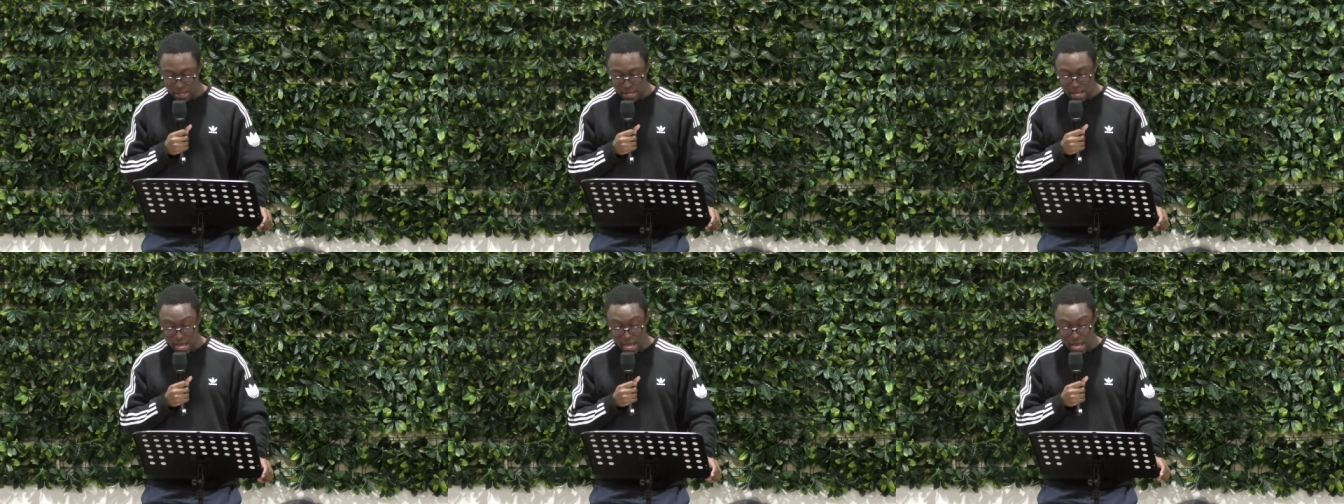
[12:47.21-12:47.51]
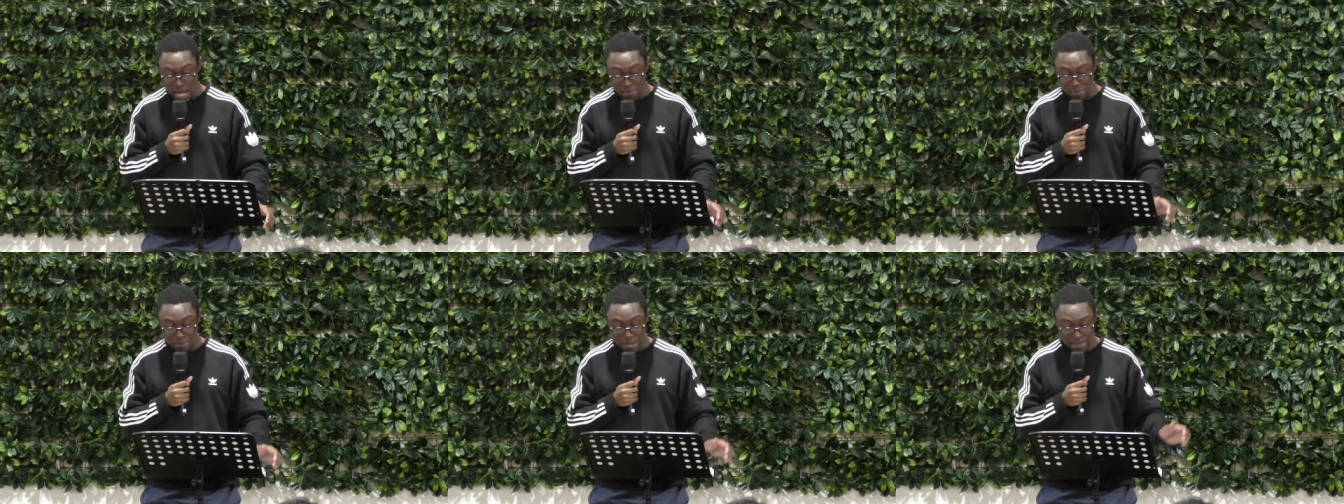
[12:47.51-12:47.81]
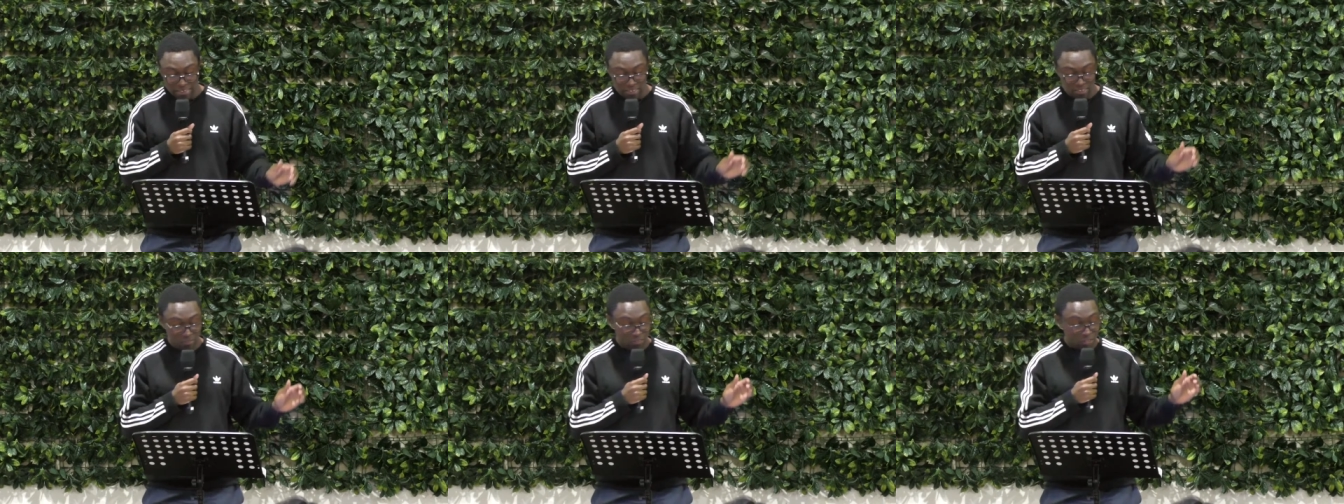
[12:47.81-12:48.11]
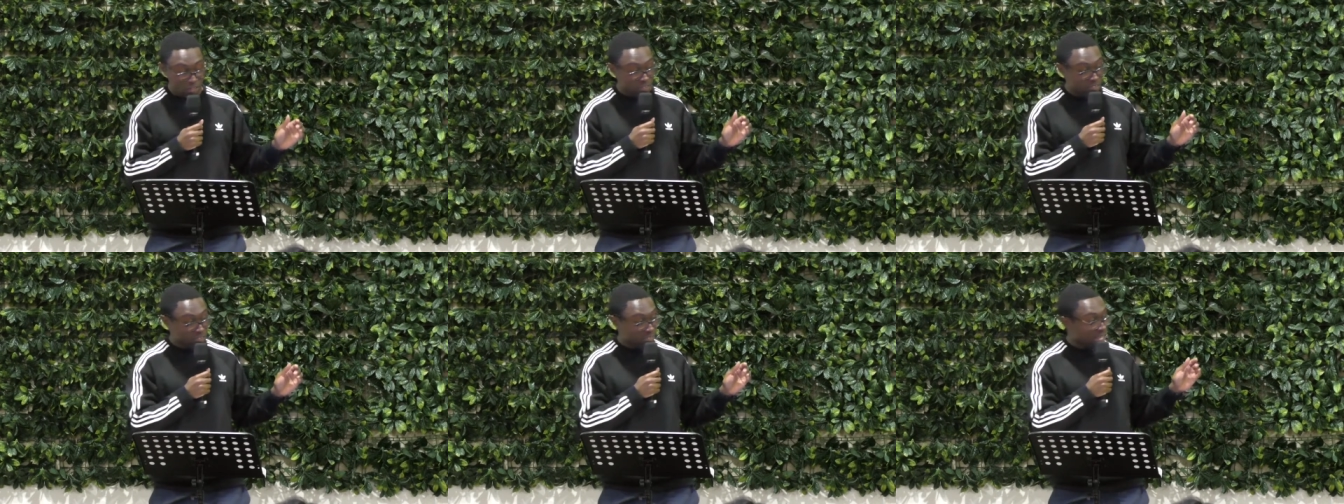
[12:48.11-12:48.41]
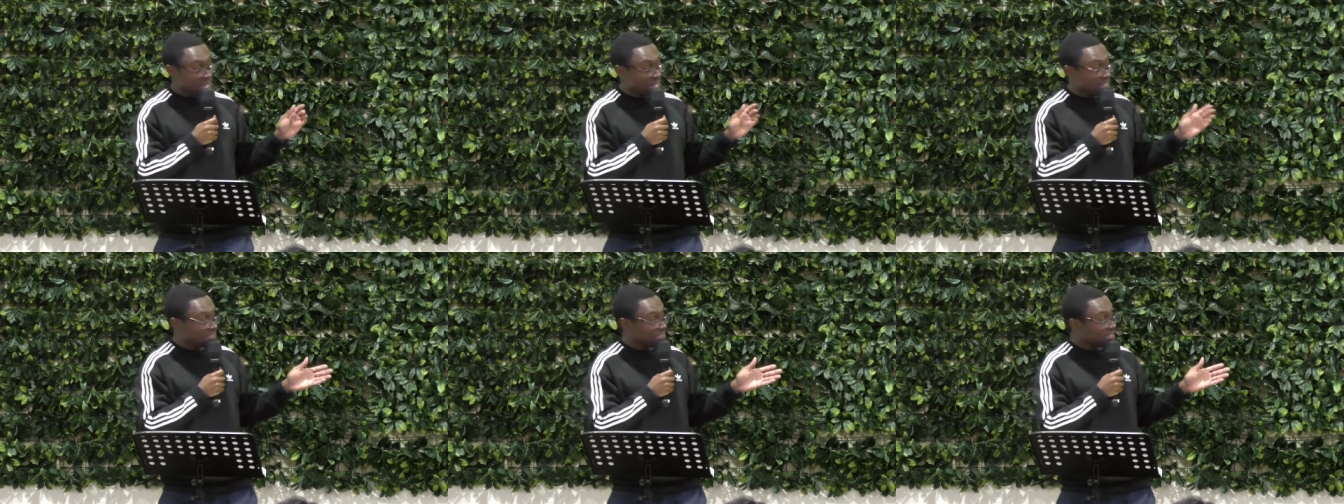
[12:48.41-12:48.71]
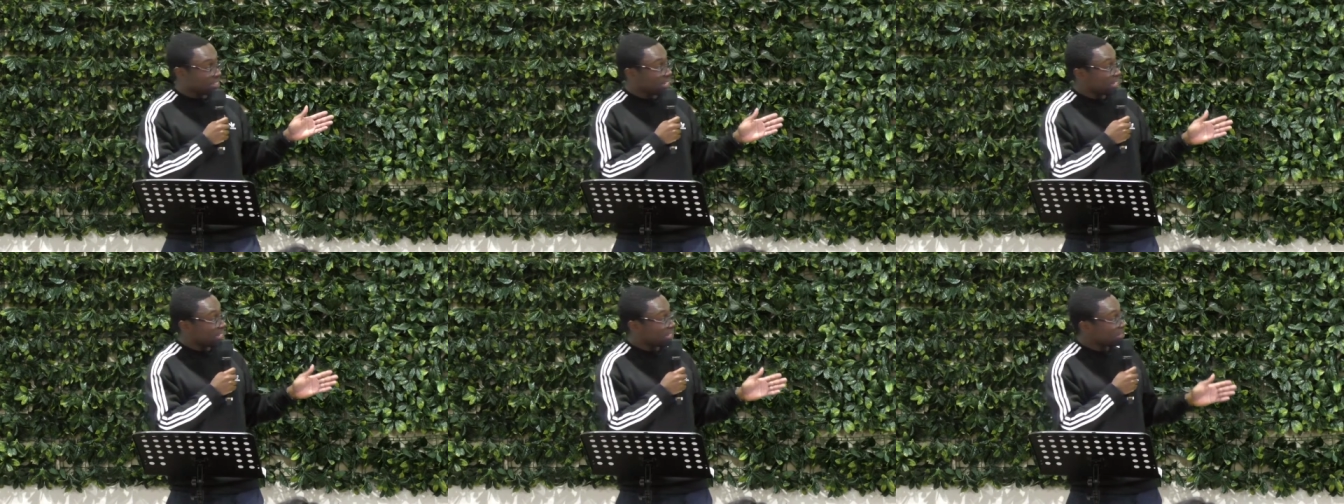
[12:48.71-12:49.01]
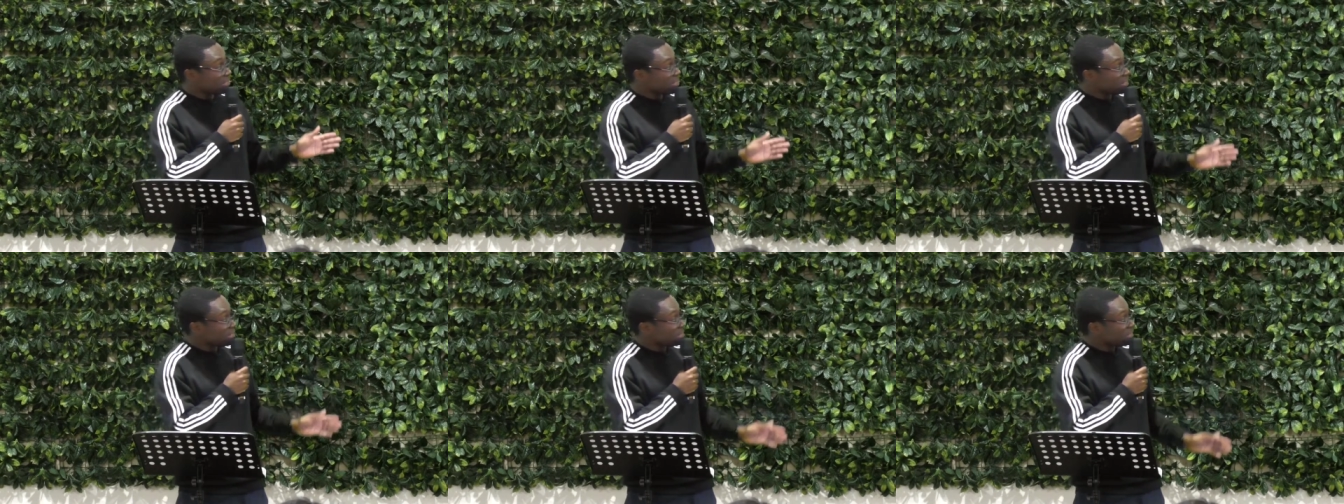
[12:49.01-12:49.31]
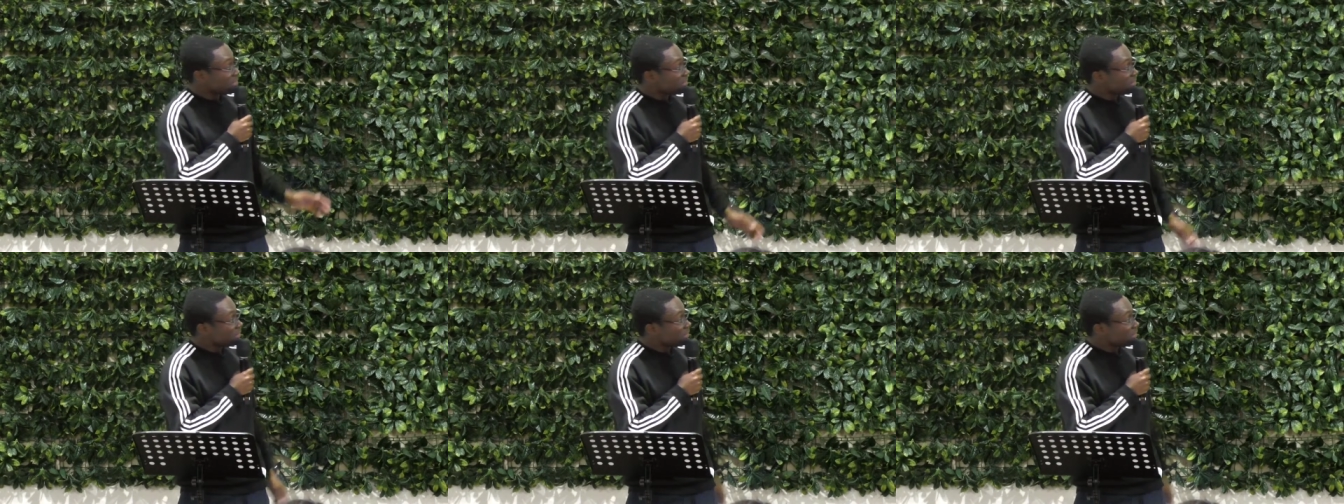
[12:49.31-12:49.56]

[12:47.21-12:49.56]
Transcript: and back to verse 18.